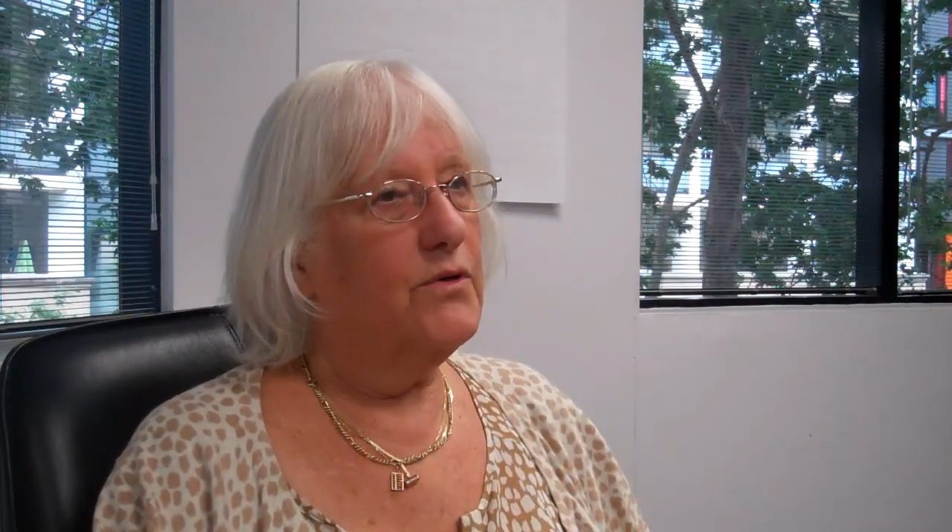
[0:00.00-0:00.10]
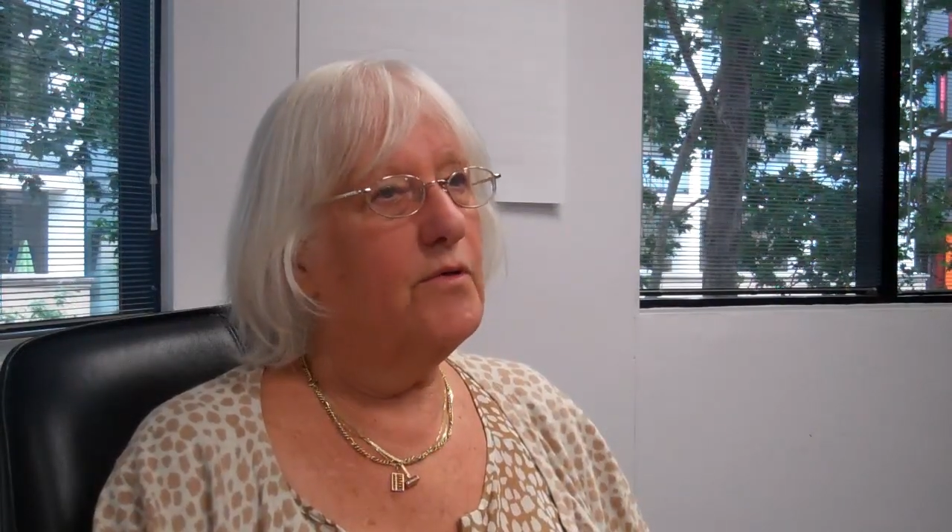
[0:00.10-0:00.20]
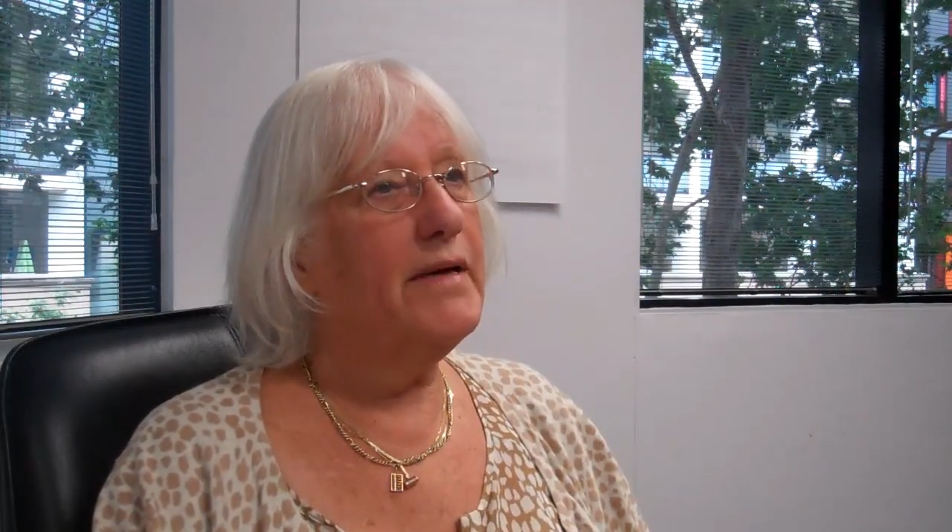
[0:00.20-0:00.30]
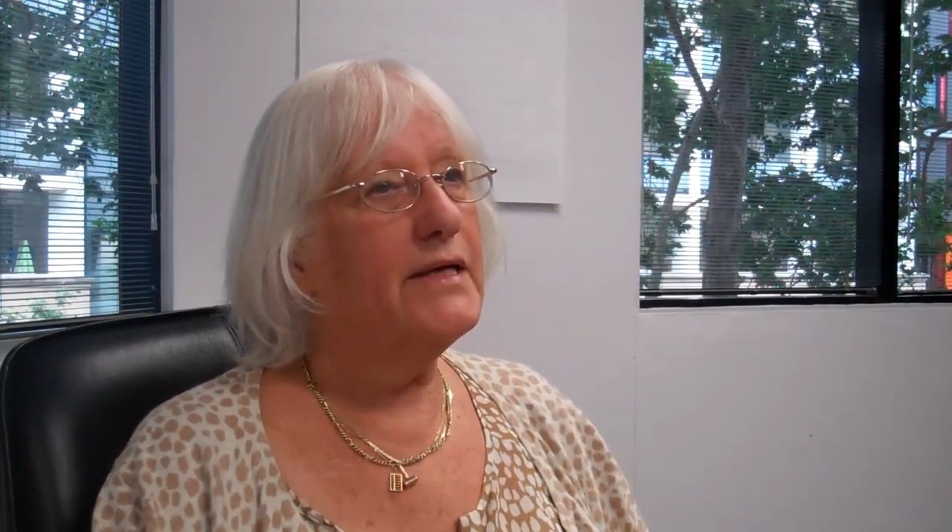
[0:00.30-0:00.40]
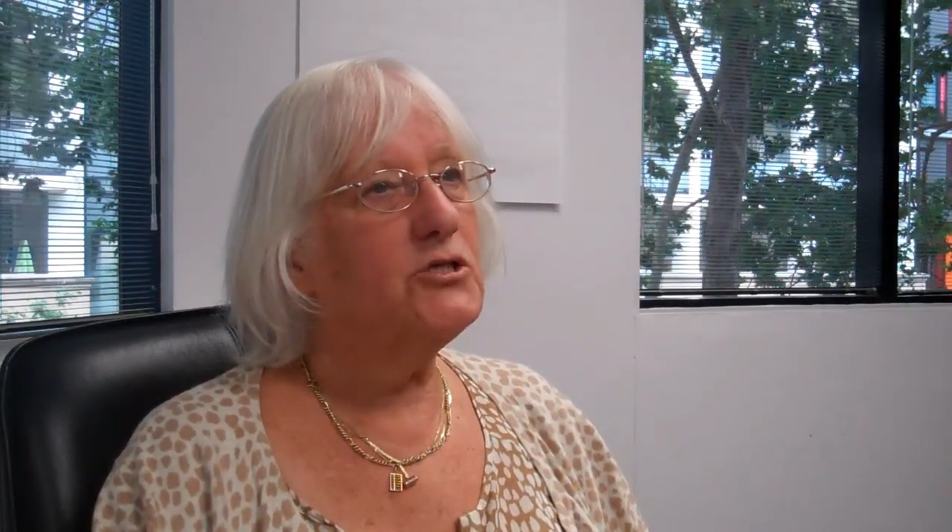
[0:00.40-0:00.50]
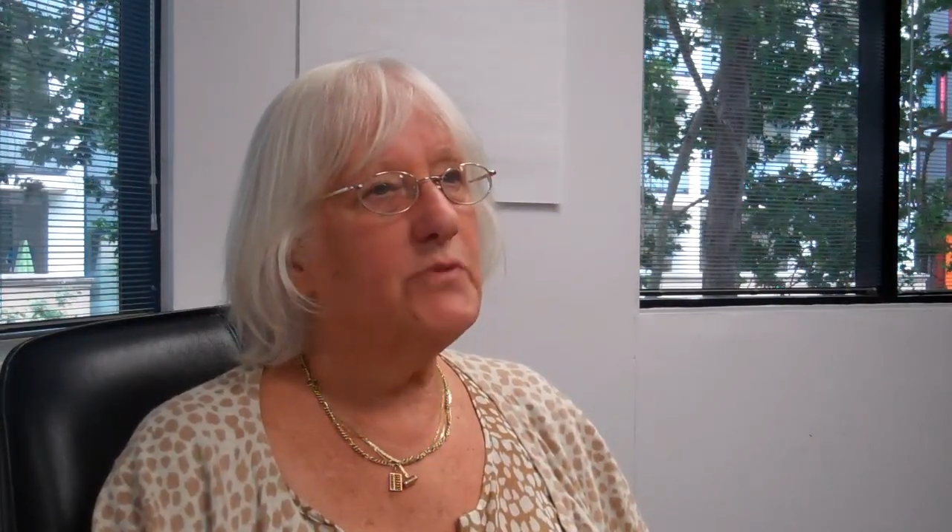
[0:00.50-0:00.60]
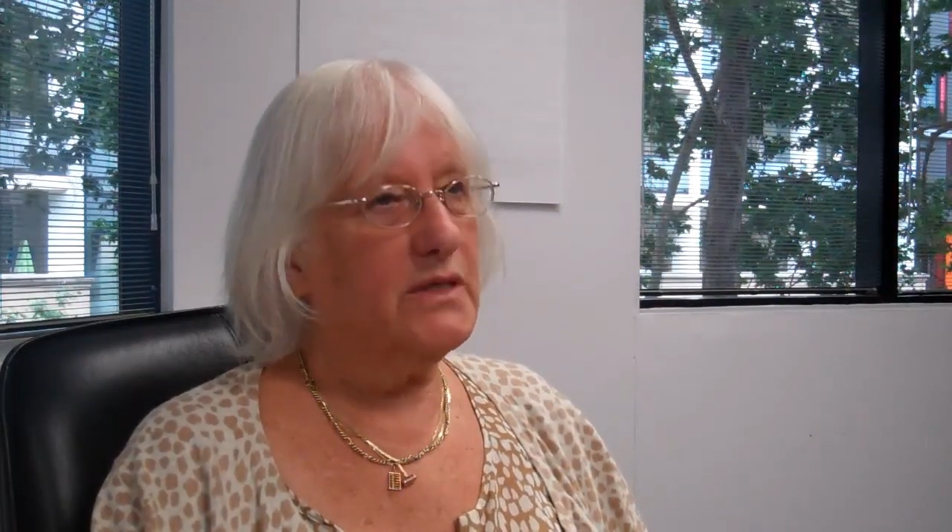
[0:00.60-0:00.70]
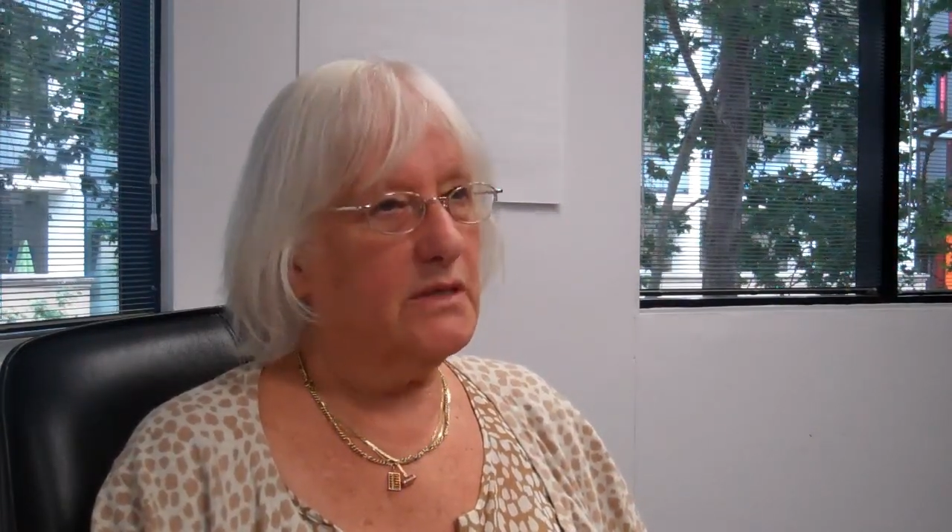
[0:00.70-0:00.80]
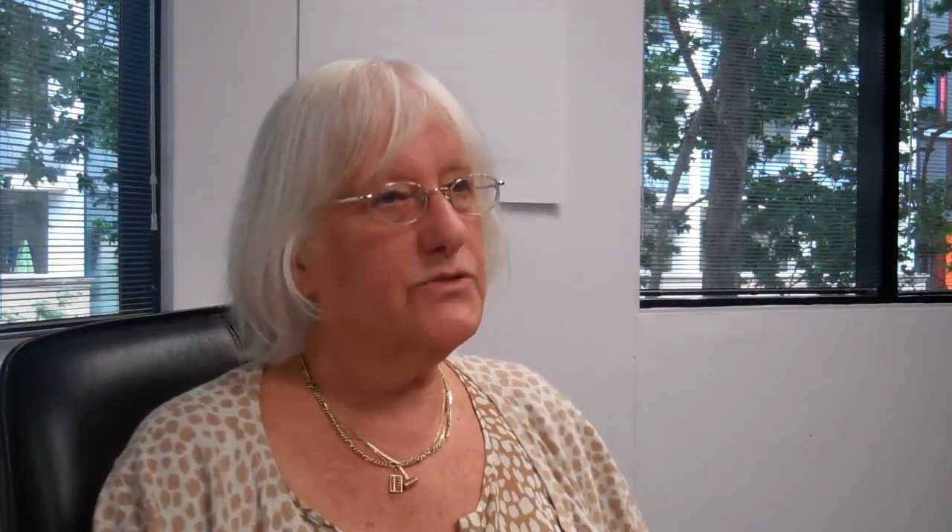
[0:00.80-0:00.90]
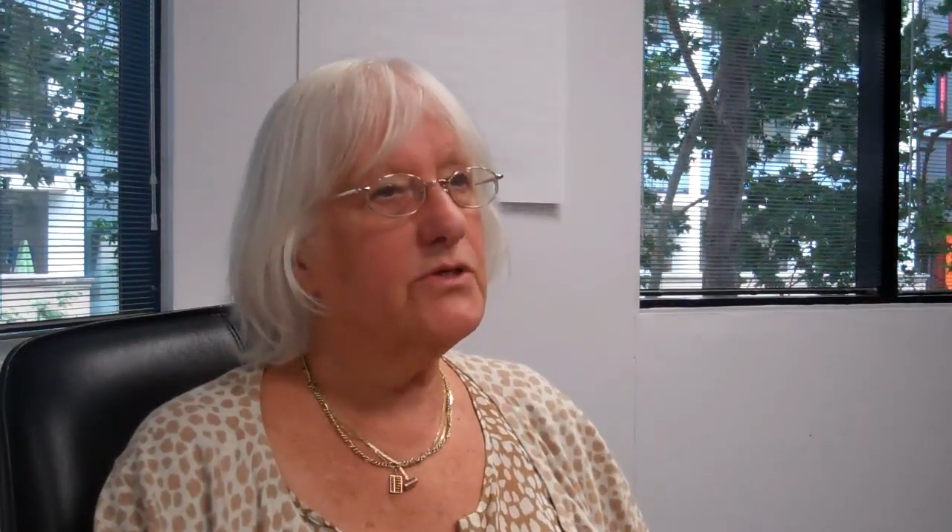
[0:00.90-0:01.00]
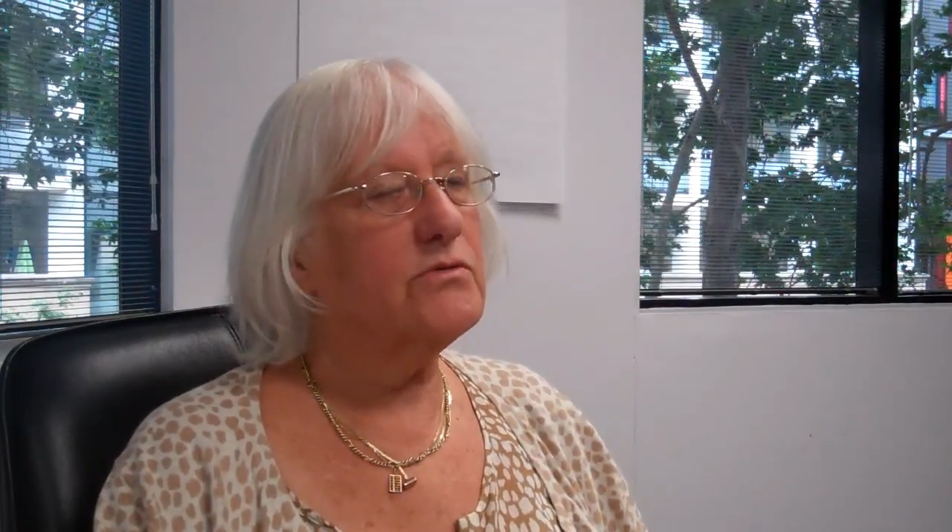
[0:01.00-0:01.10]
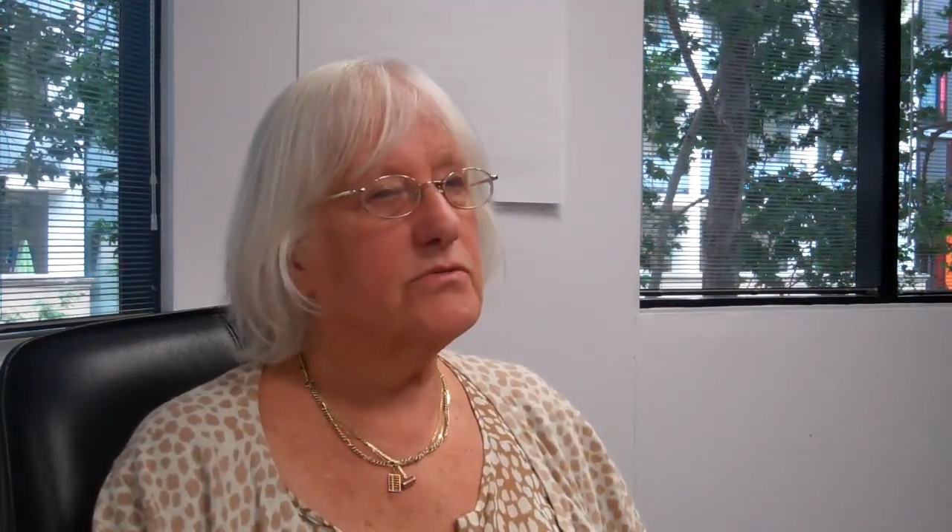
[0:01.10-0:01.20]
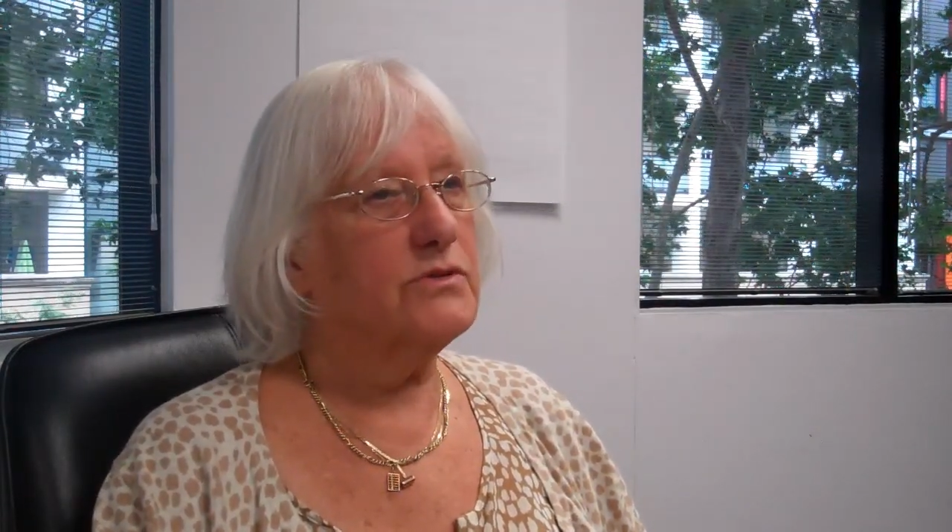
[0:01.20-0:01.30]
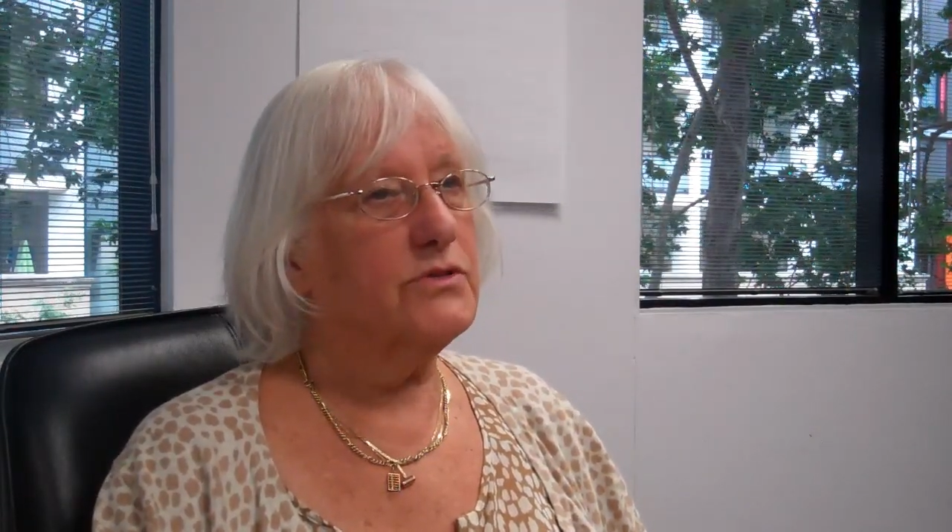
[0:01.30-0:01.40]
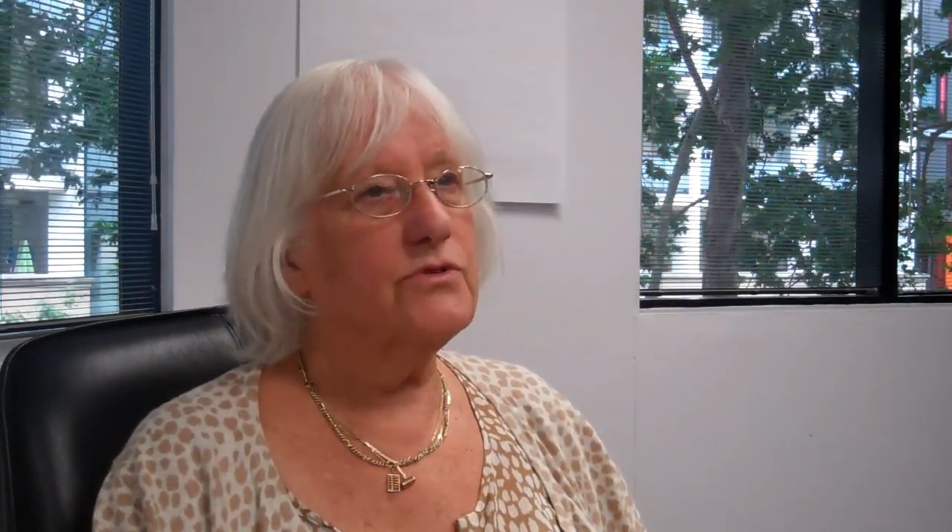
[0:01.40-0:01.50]
who are management
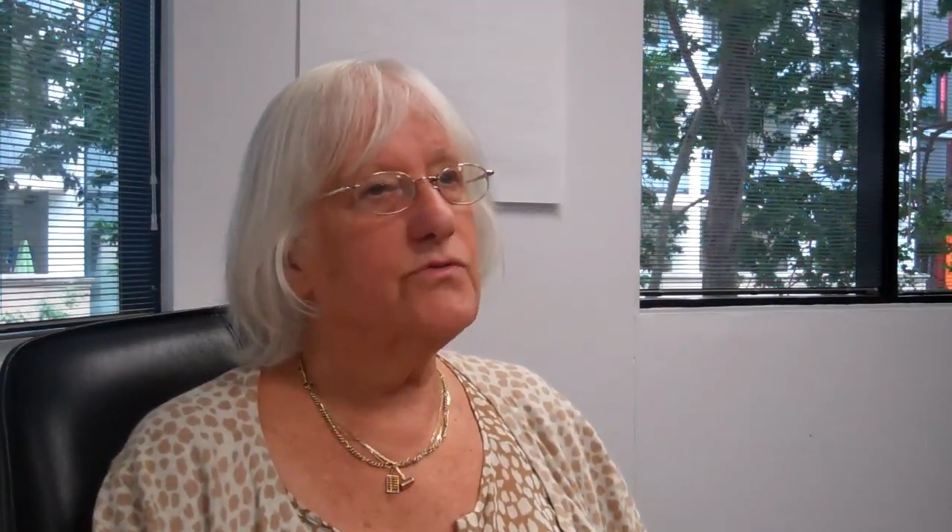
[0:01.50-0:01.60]
consultants,